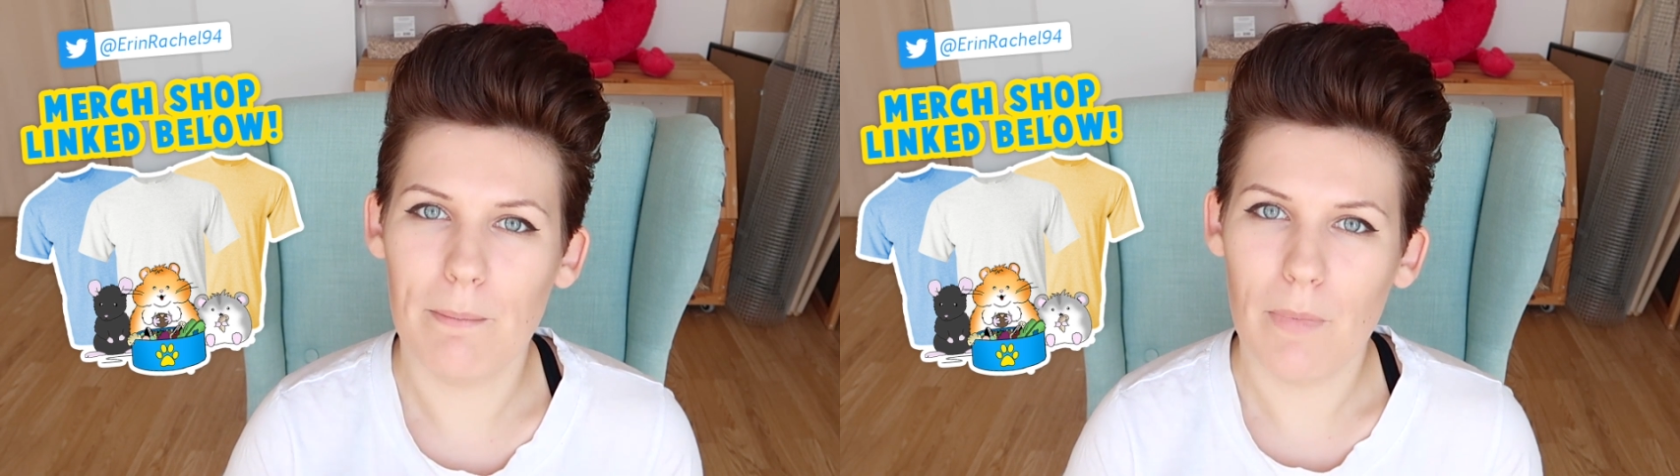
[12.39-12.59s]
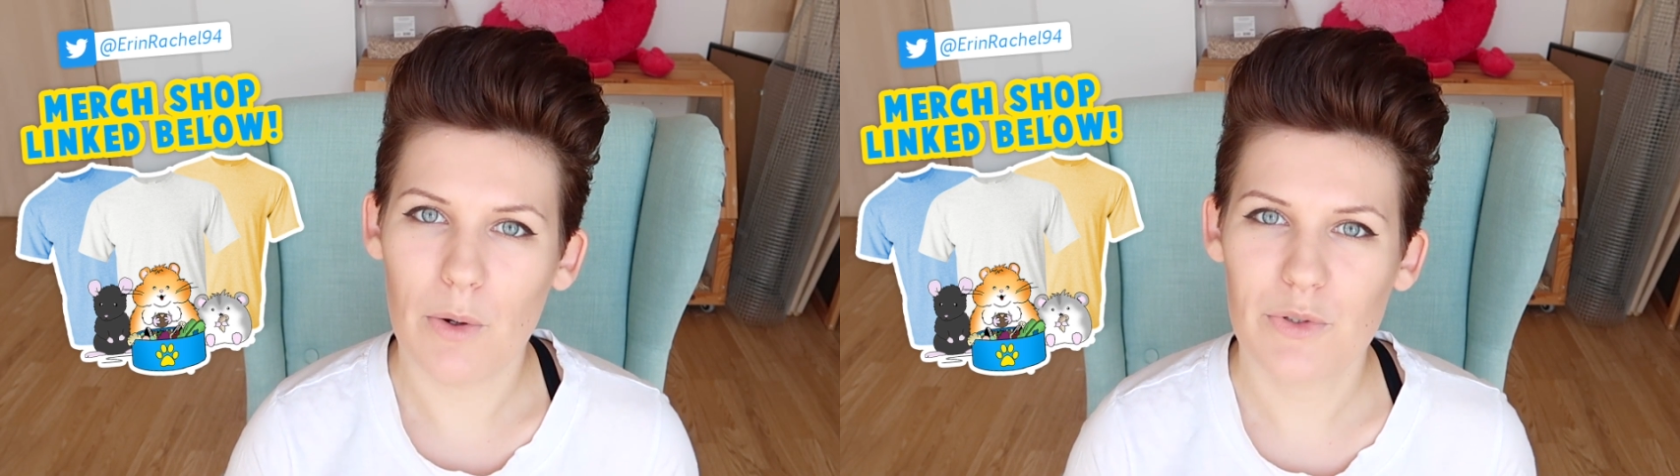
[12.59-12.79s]

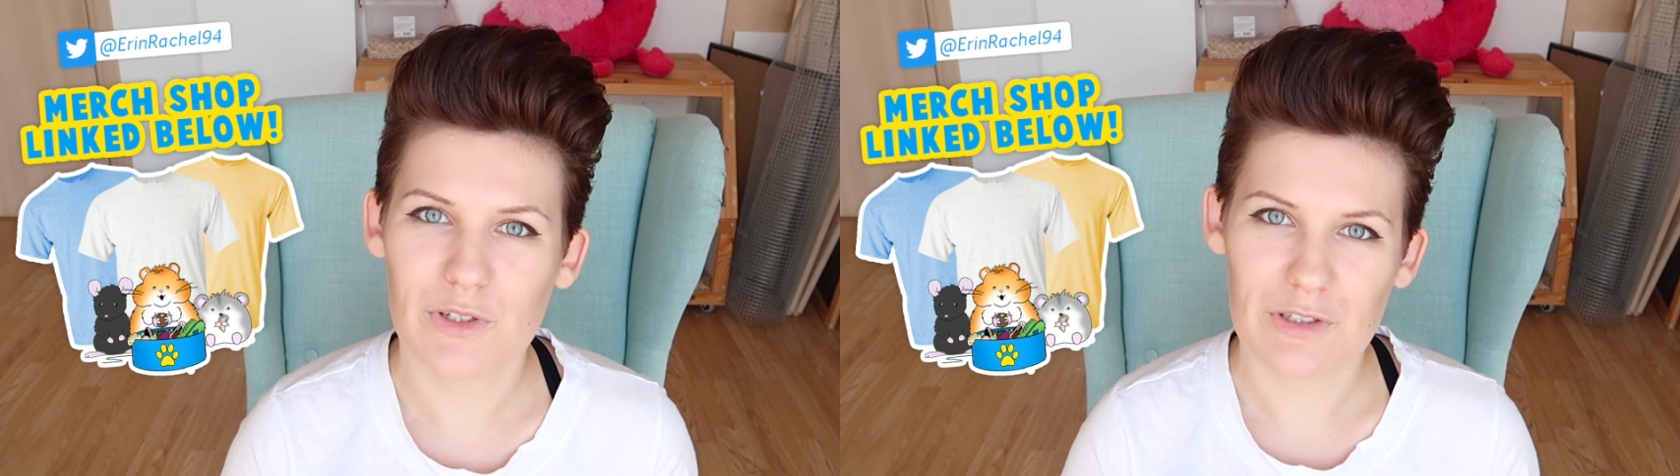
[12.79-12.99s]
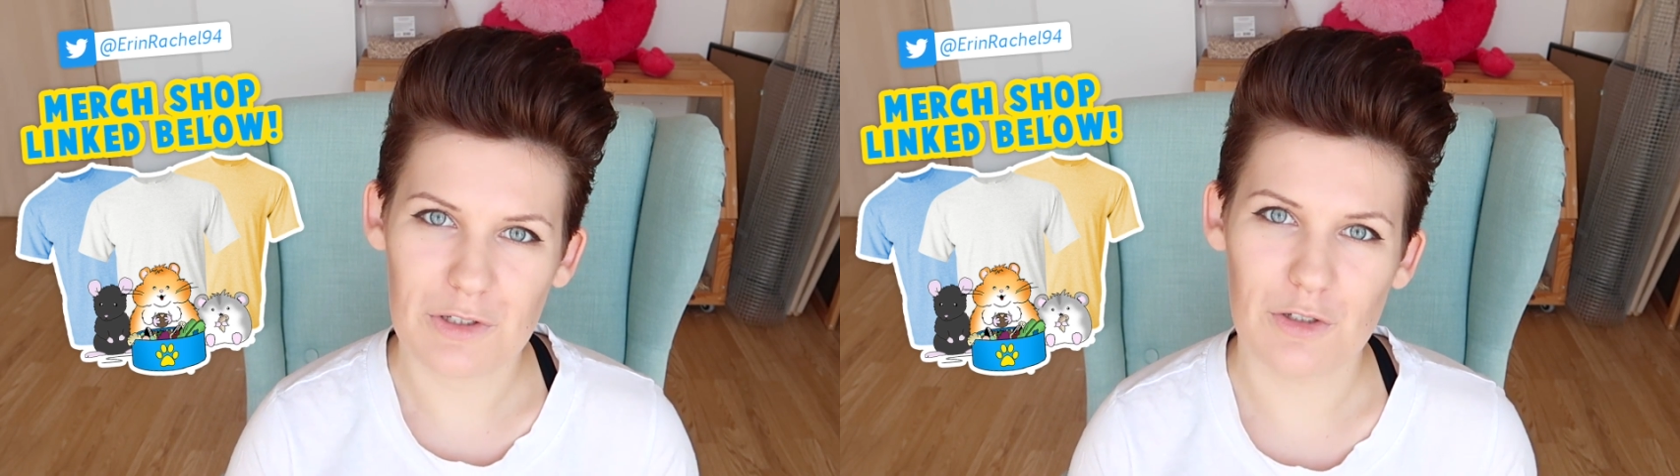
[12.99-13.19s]

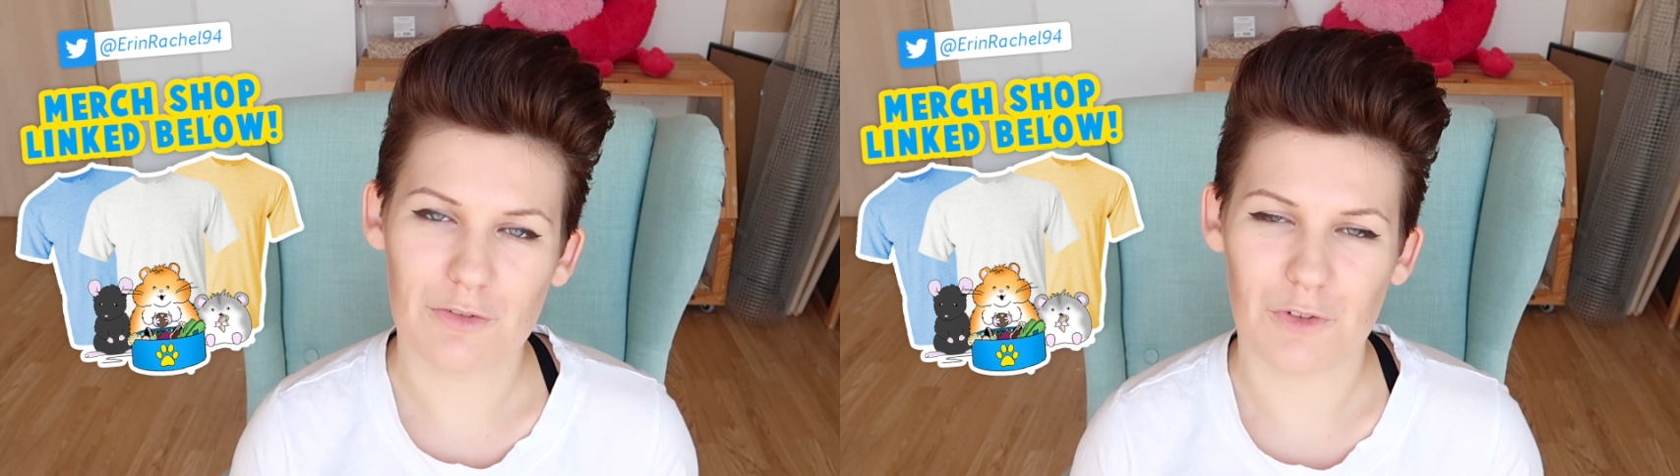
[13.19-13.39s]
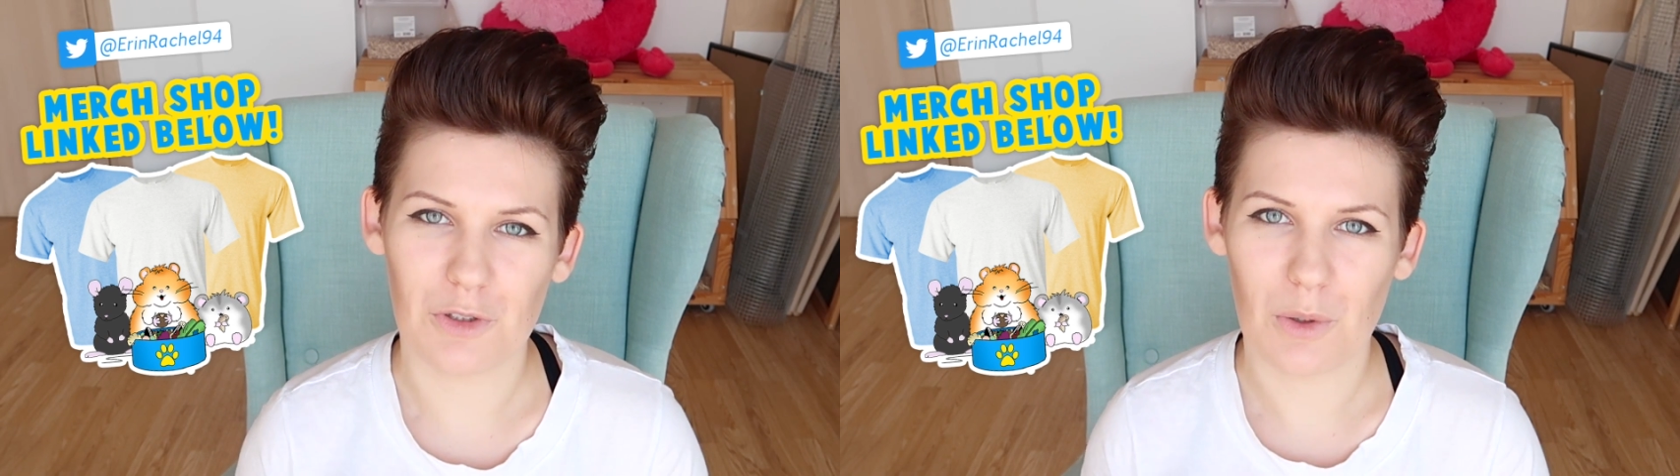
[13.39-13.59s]
most
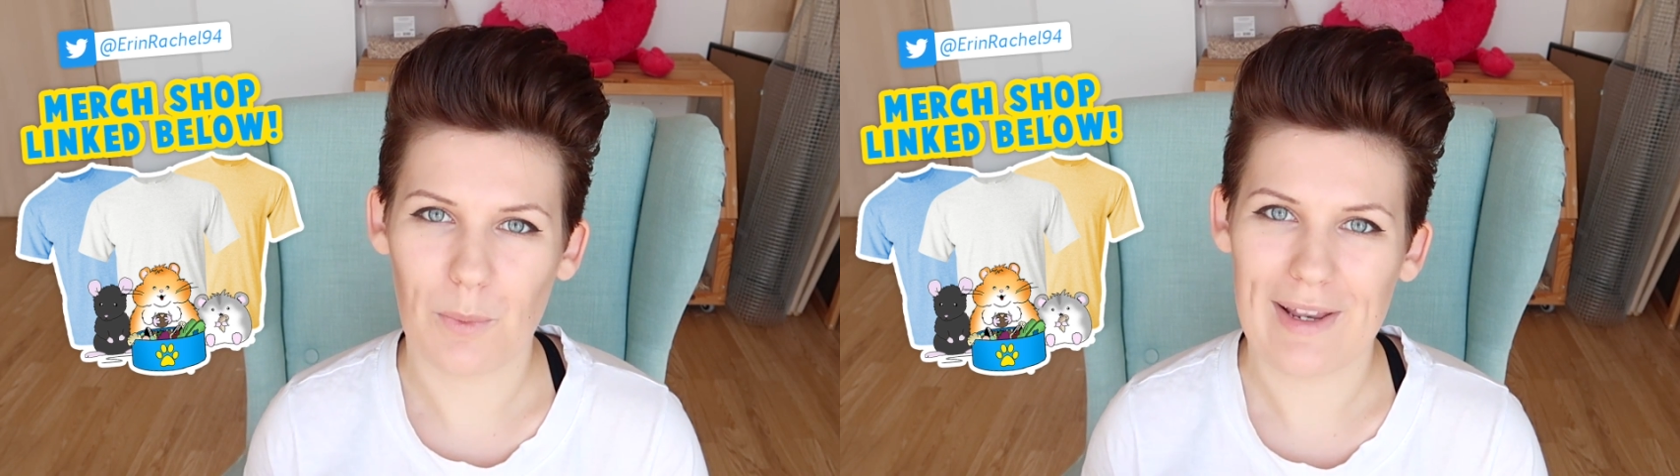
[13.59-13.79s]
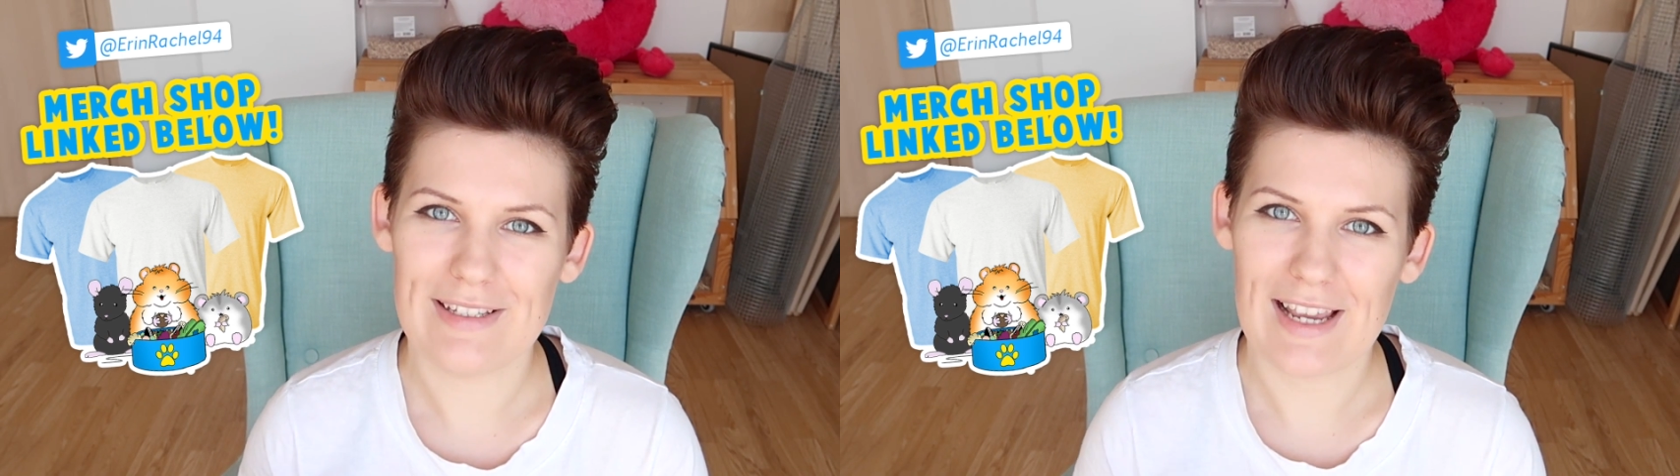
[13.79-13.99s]
useful when